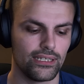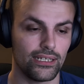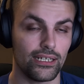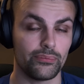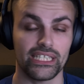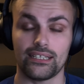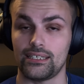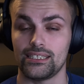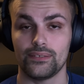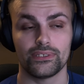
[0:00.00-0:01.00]
but yeah,
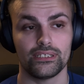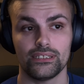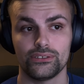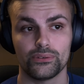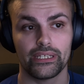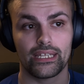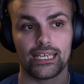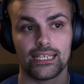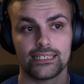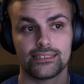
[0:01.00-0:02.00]
I definitely enjoyed
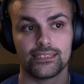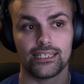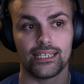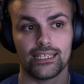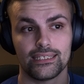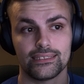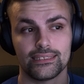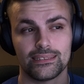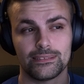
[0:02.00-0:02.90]
that, and